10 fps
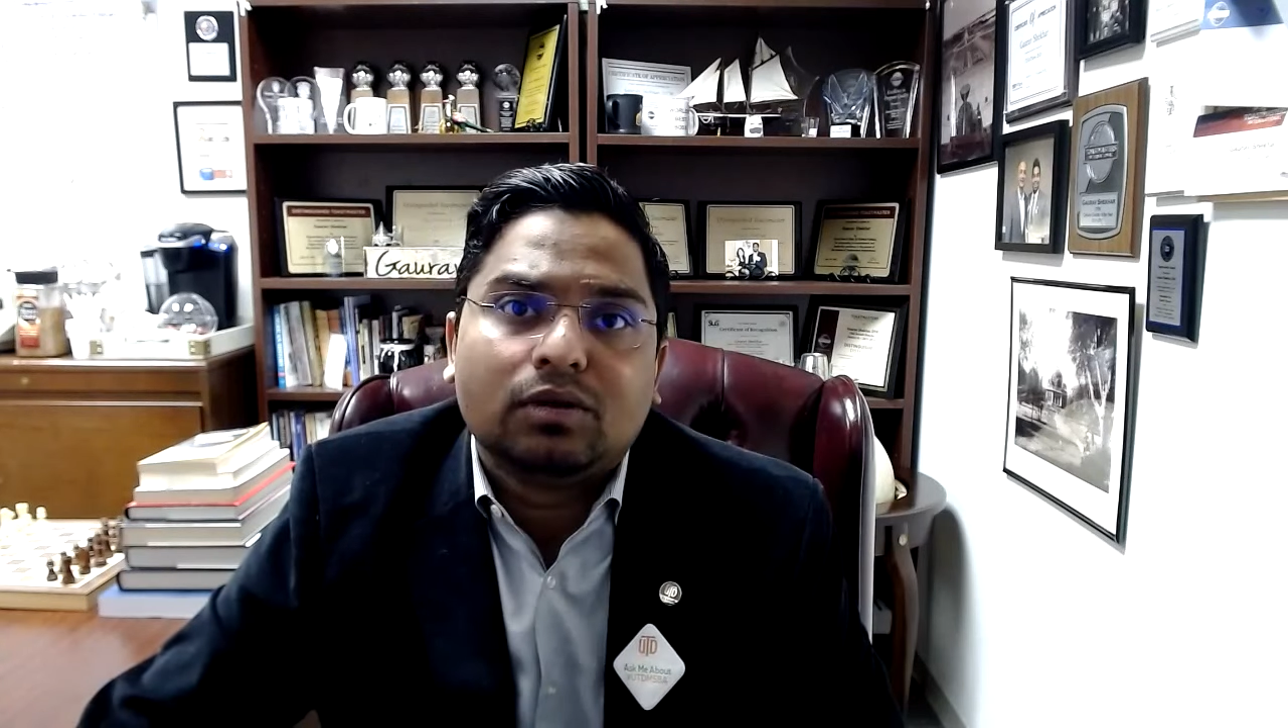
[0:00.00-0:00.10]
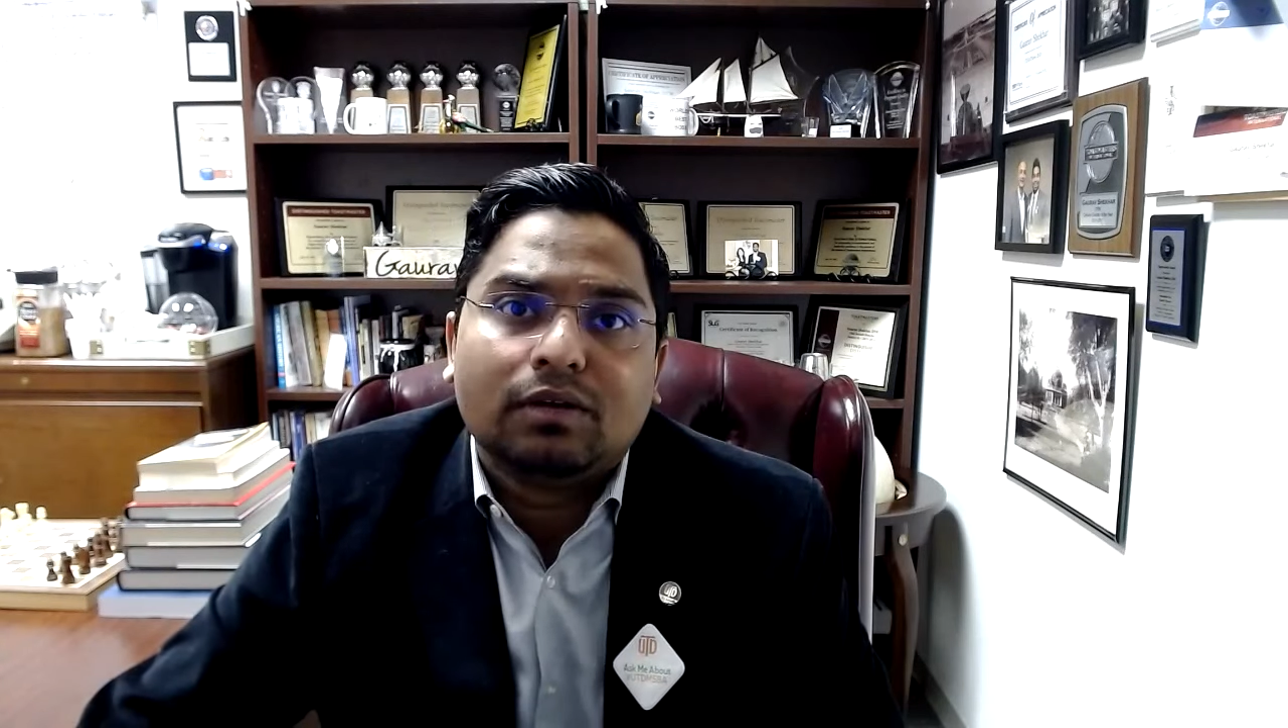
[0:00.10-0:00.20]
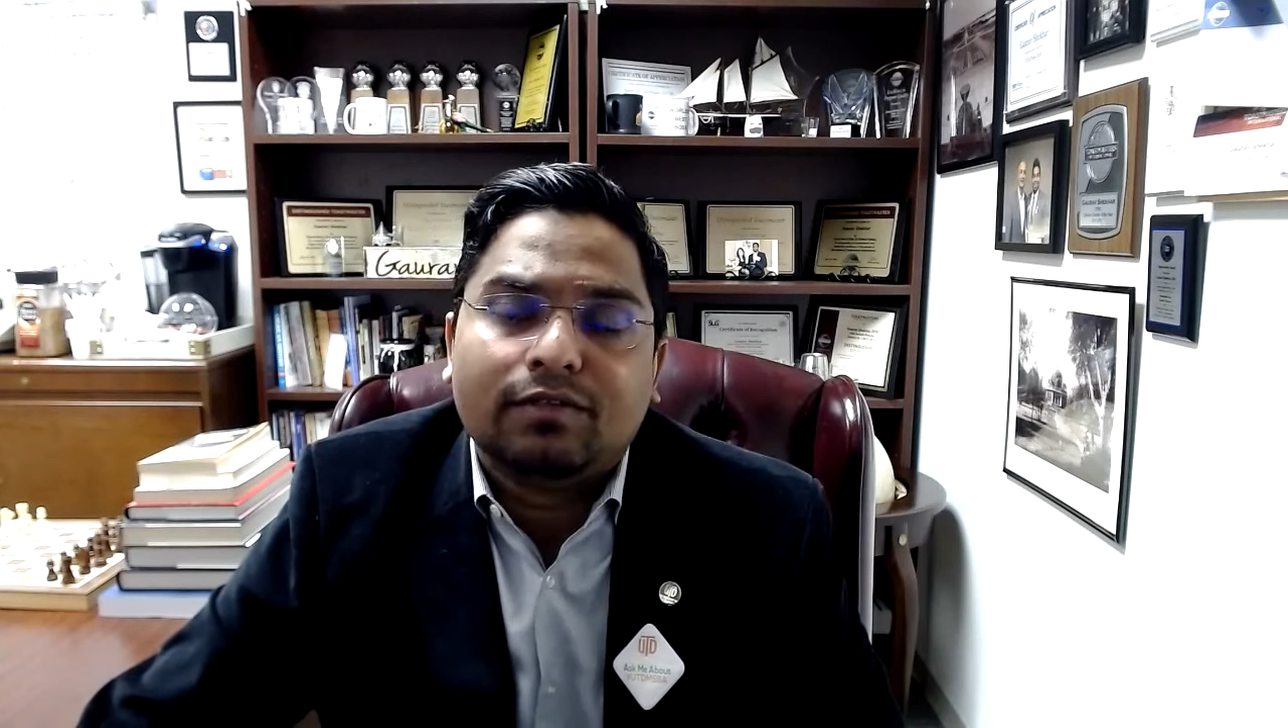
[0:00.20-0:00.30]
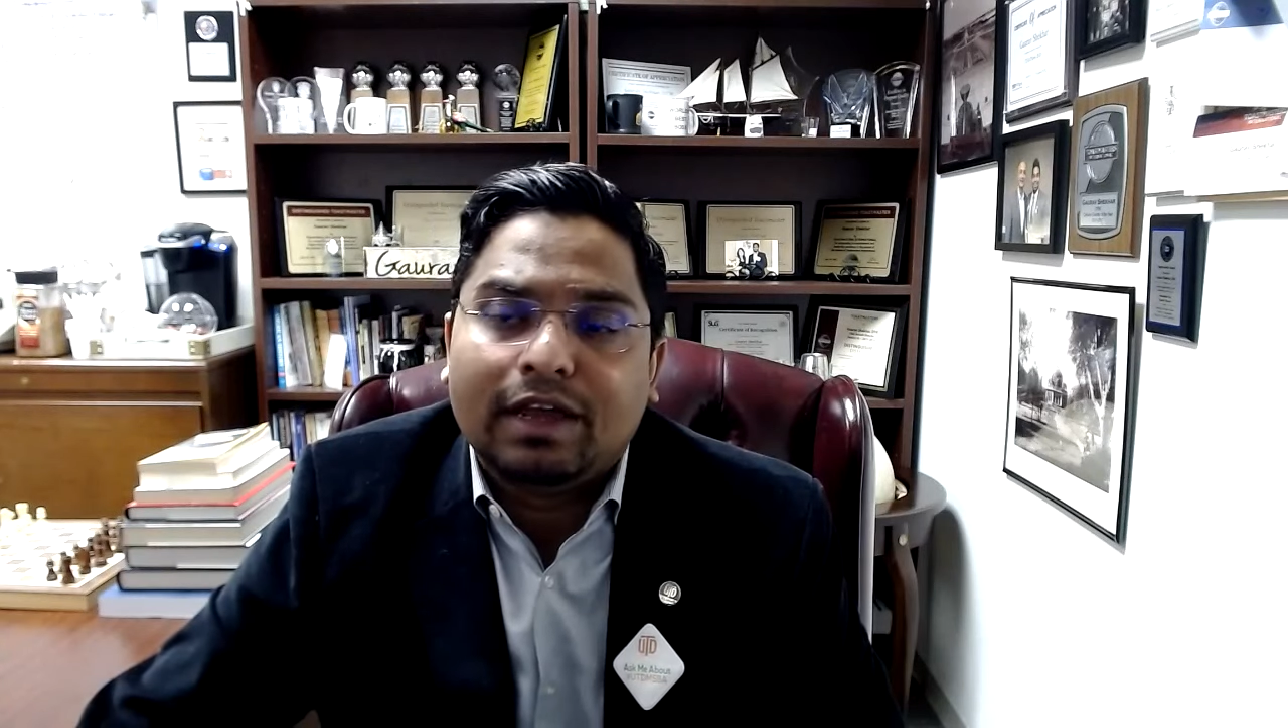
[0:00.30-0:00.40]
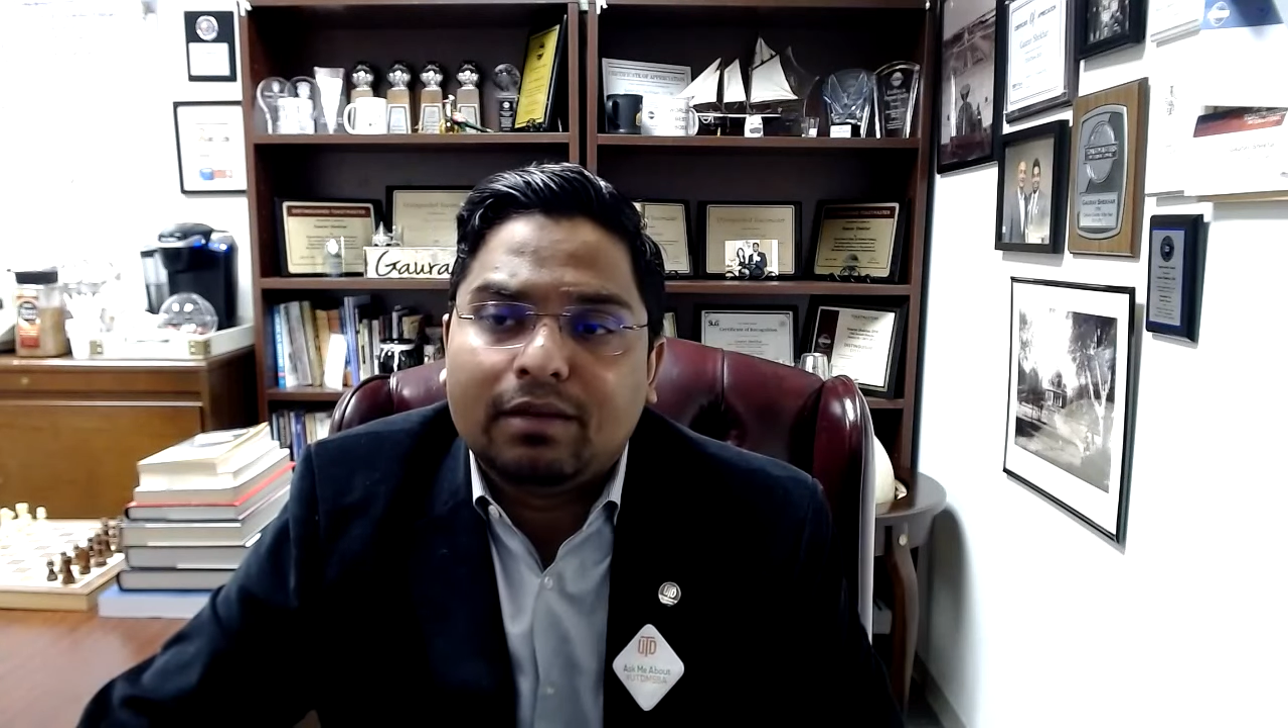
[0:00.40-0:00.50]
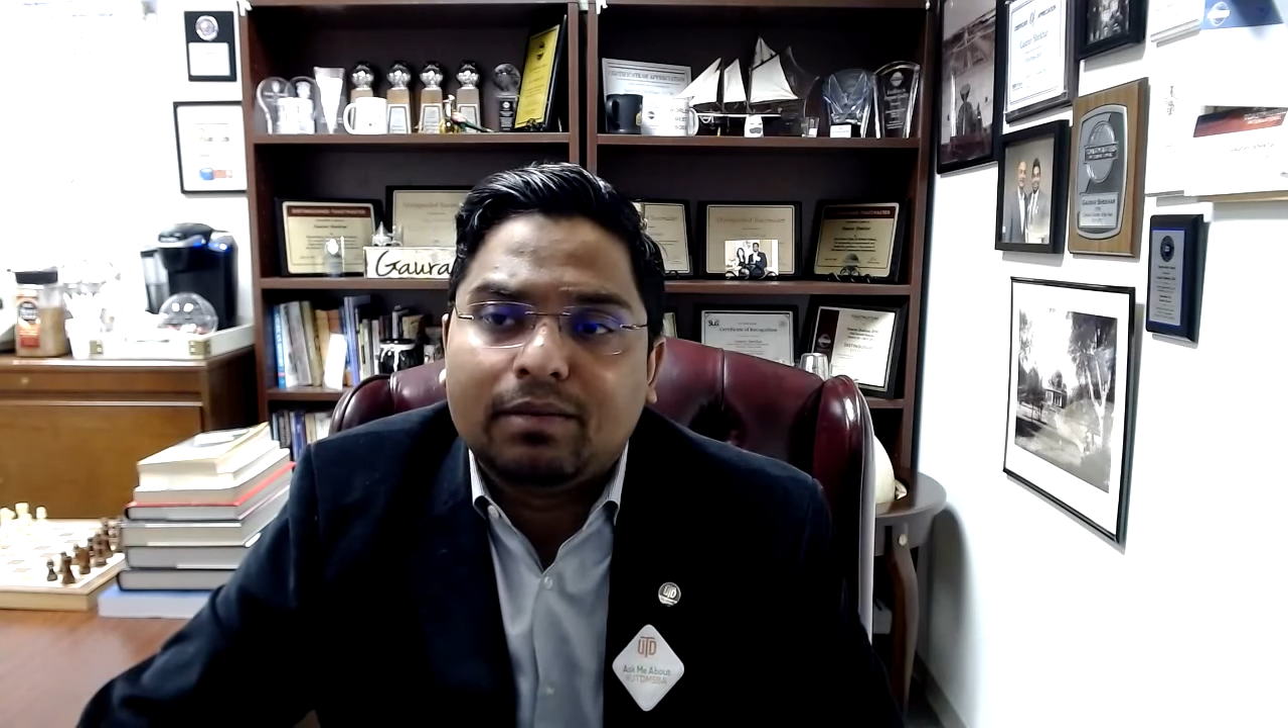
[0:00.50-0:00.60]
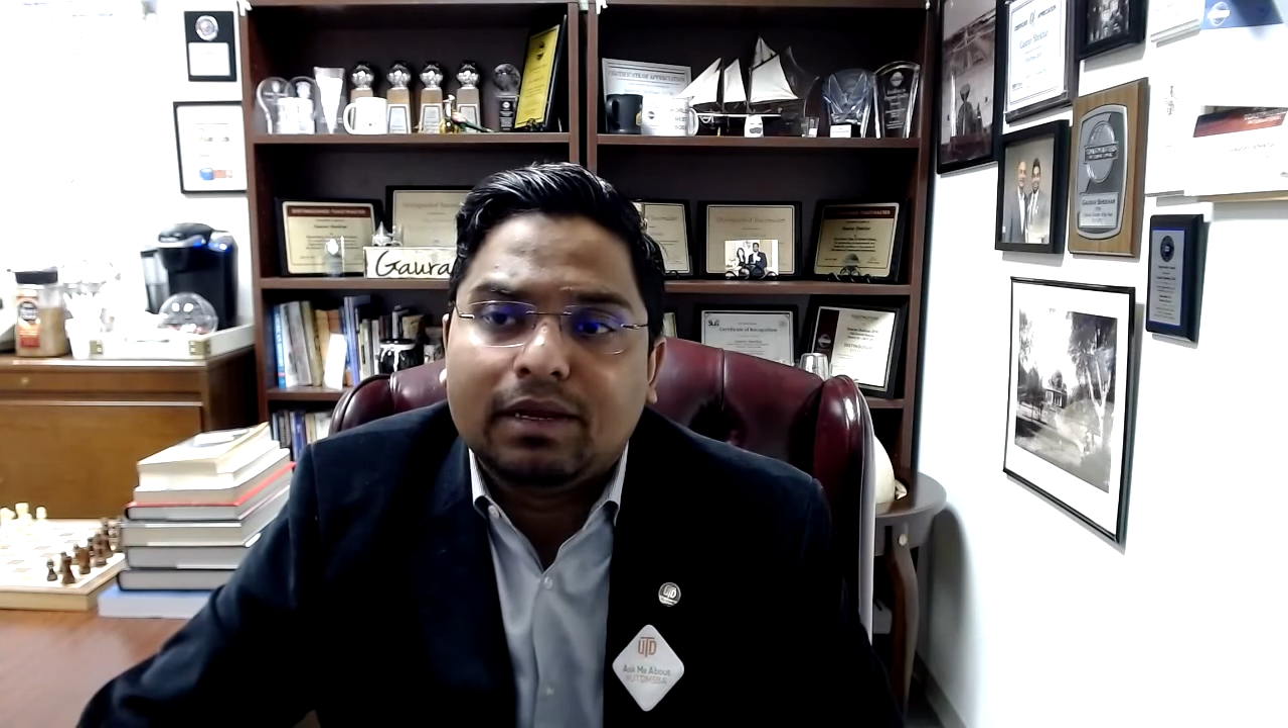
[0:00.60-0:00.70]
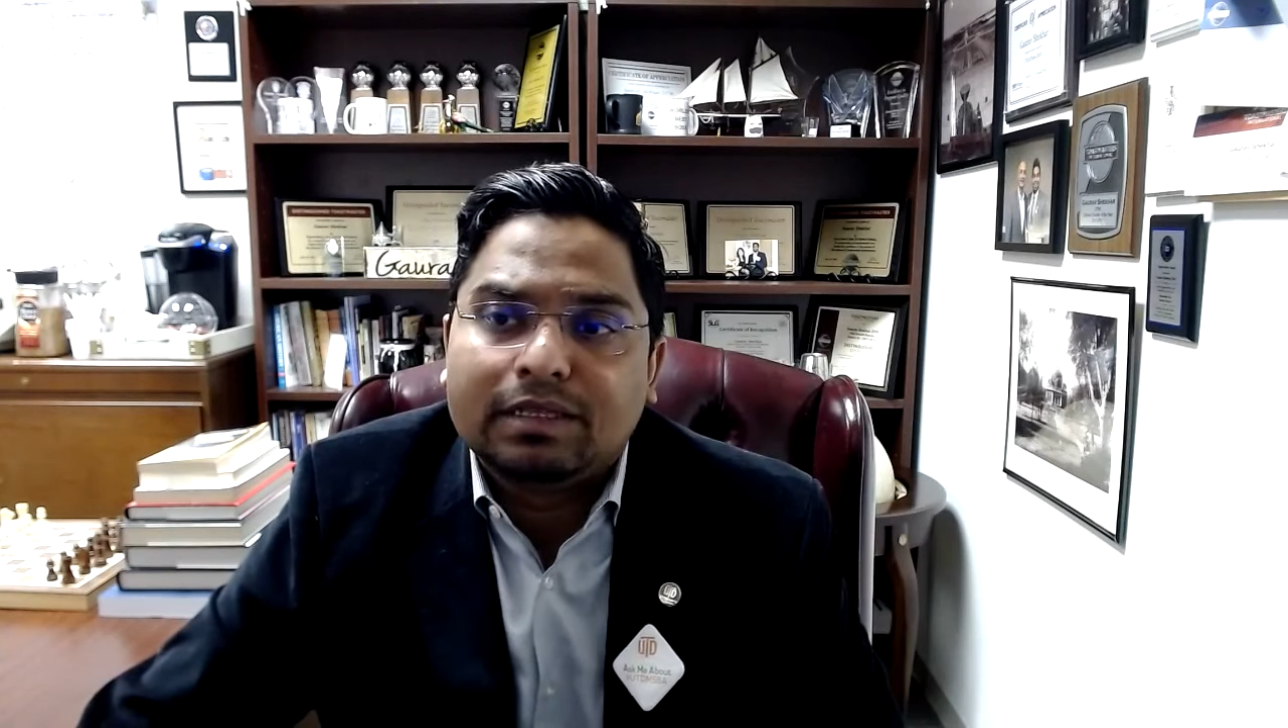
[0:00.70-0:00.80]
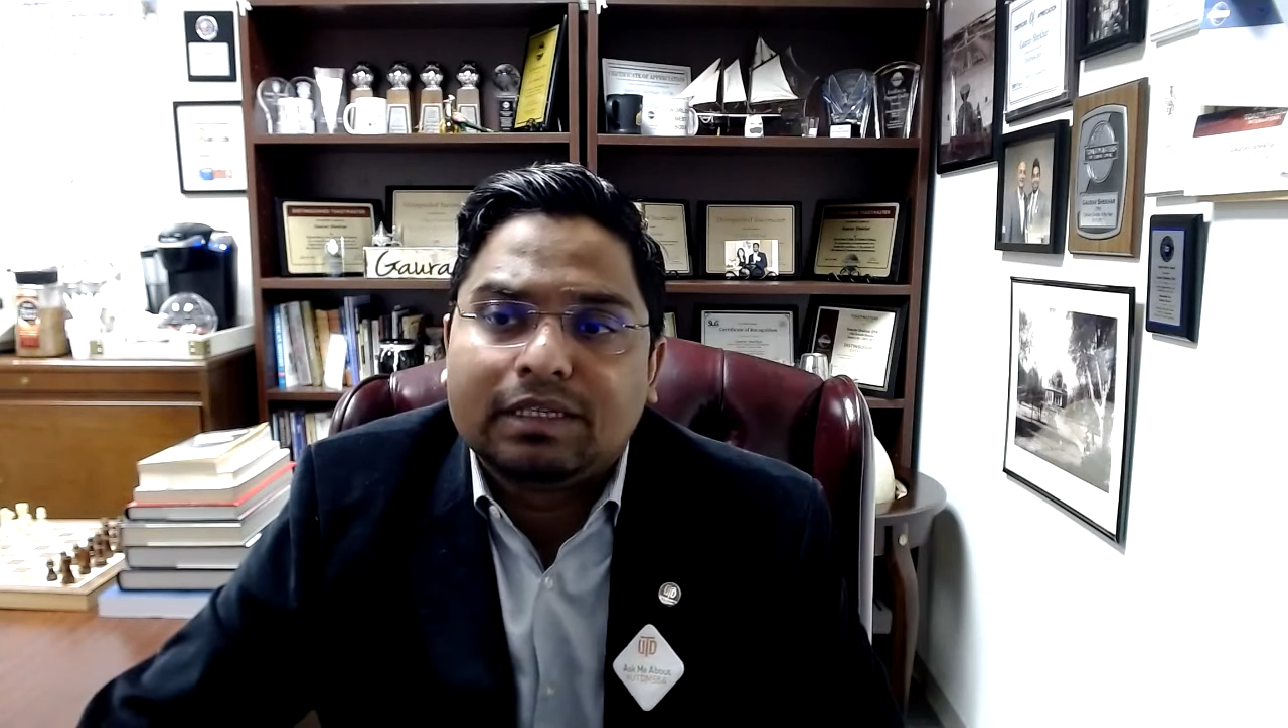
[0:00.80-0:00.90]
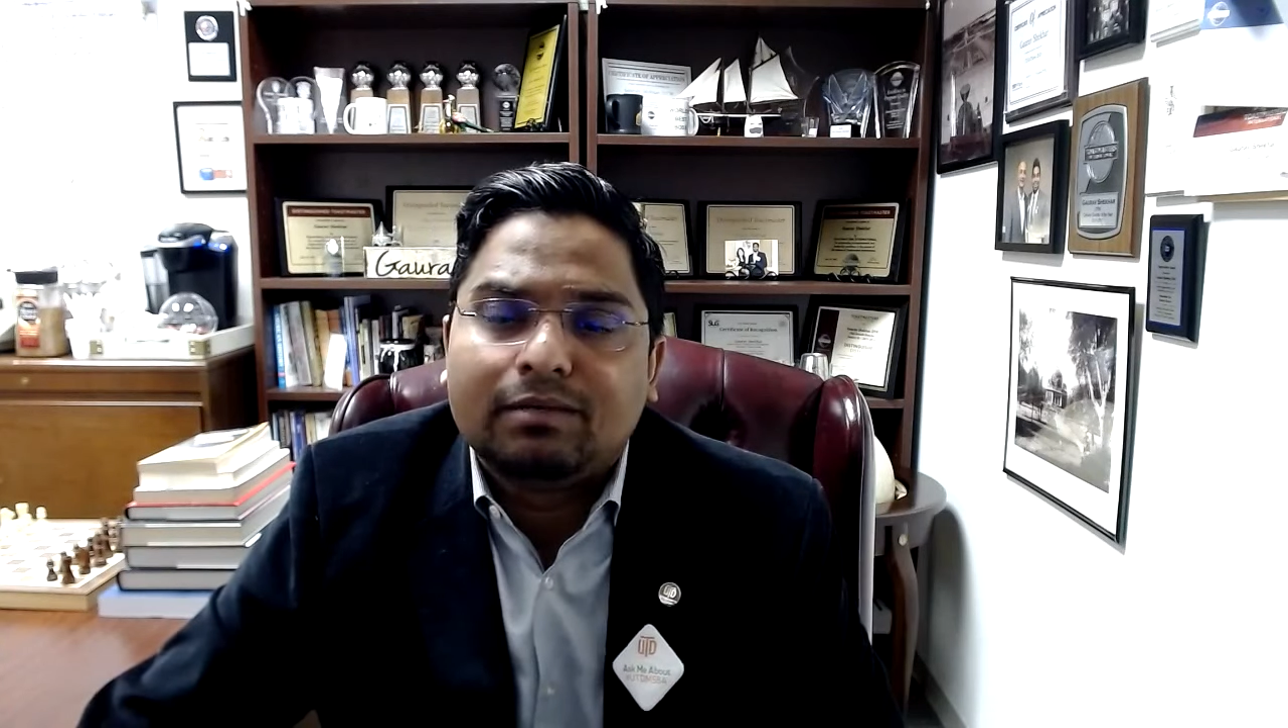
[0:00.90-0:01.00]
available
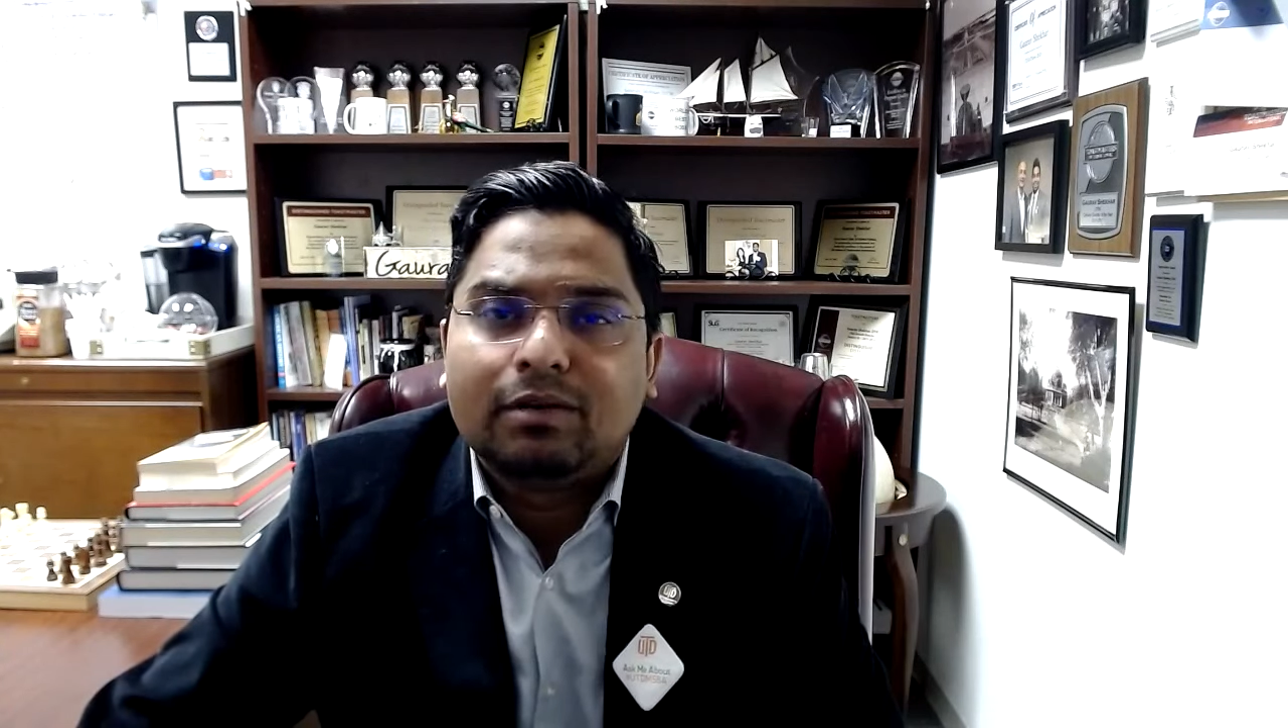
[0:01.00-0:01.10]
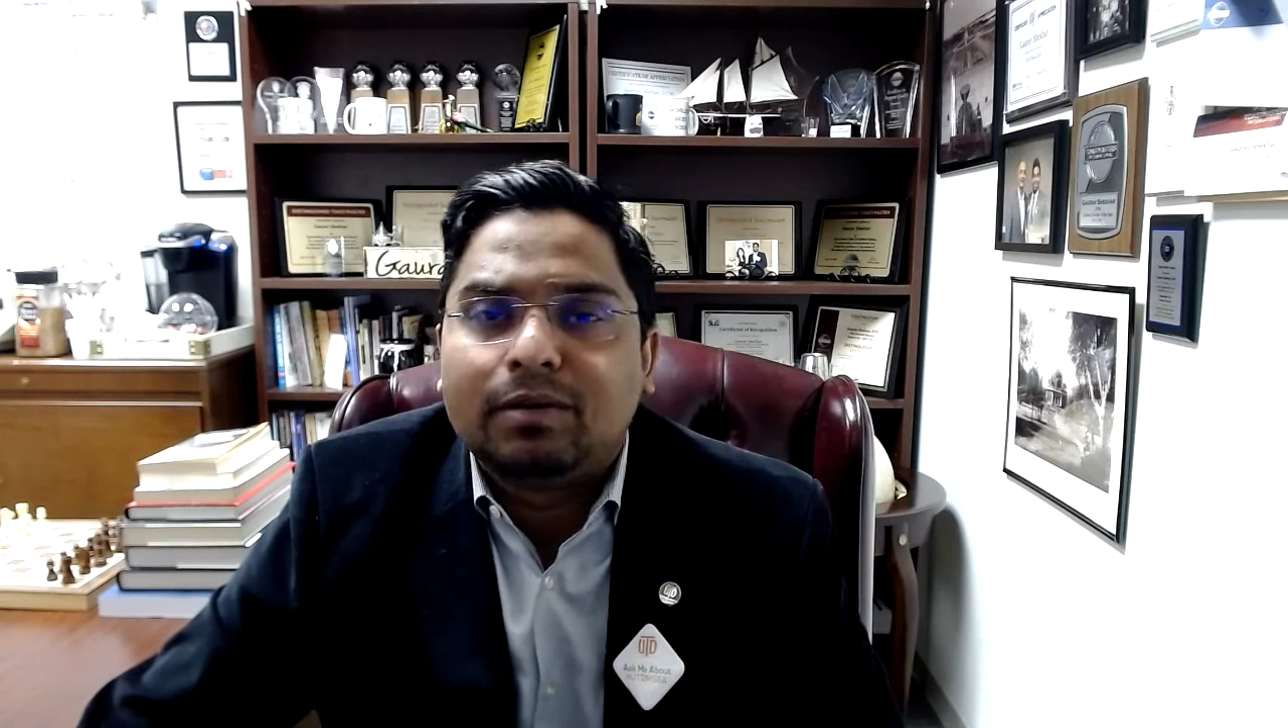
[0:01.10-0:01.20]
in summer,